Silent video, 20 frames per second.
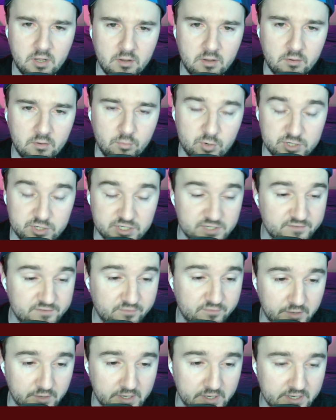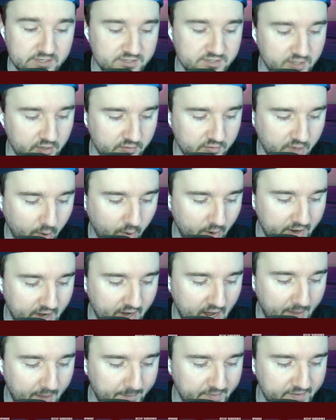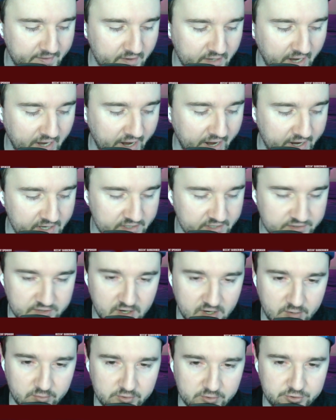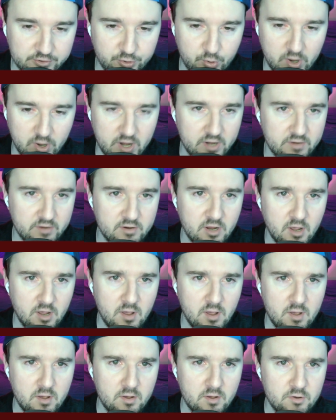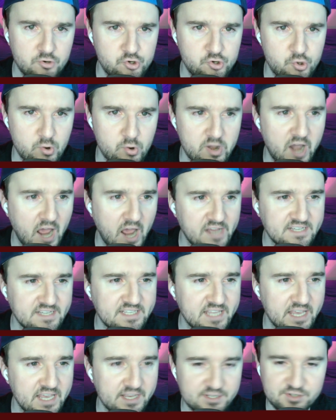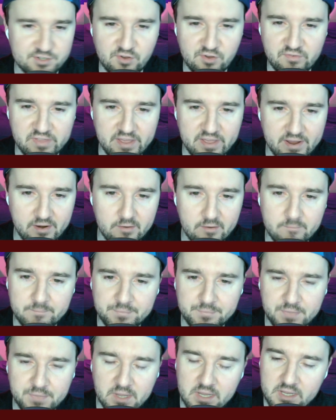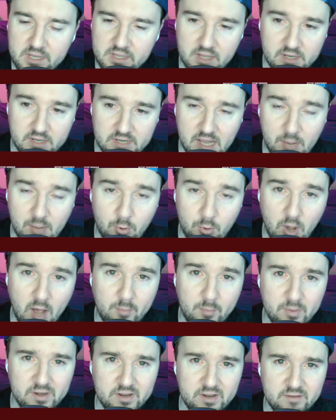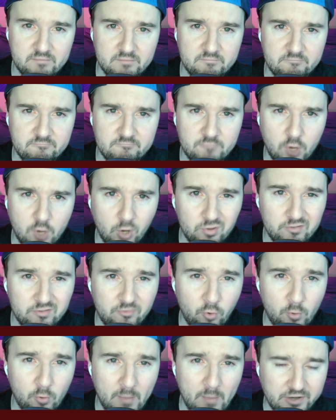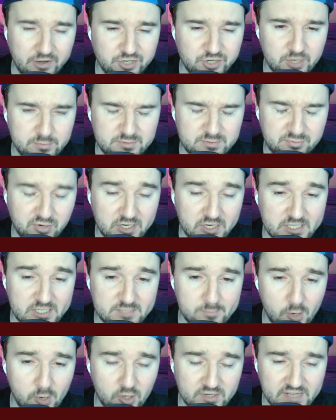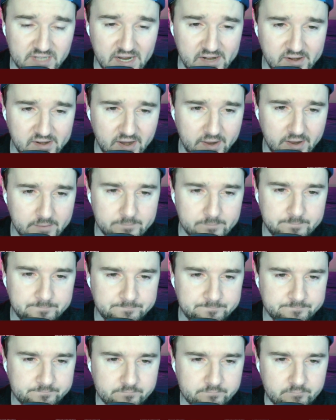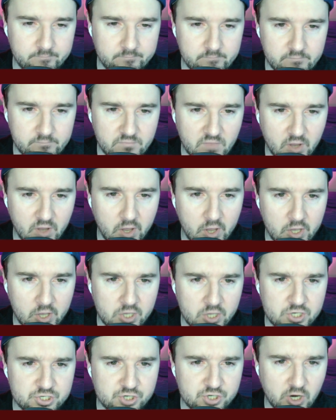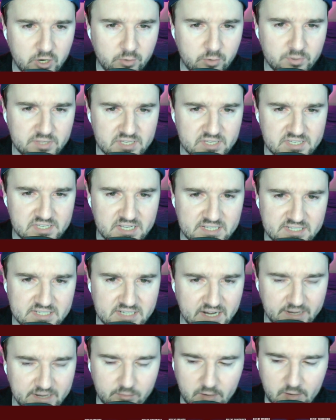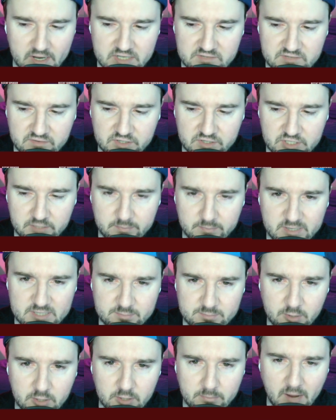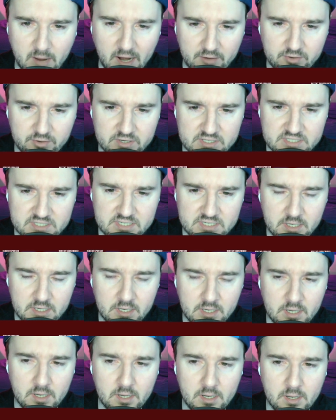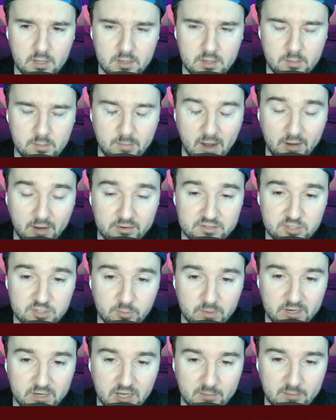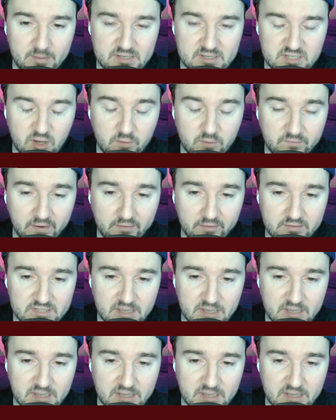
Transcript: which is free so go ahead and hop in there guys uh, we're doing doing nice things over there and yeah we'll hop in it only four matchups pretty small day today starting with the cincinnati reds versus the pittsburgh pirates pirates opening up as home favorites at